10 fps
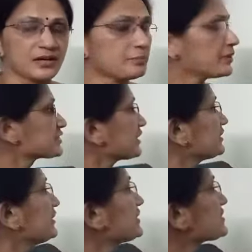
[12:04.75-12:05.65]
Measure the
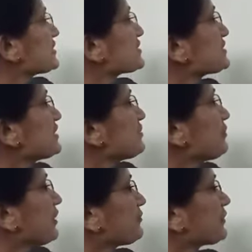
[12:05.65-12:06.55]
distance
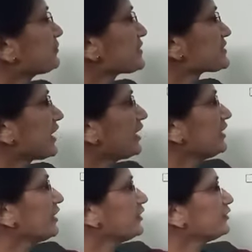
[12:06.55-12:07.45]
D1 from the
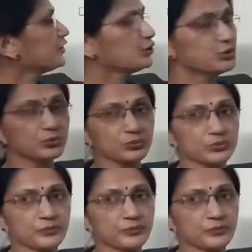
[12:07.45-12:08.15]
scale and D2.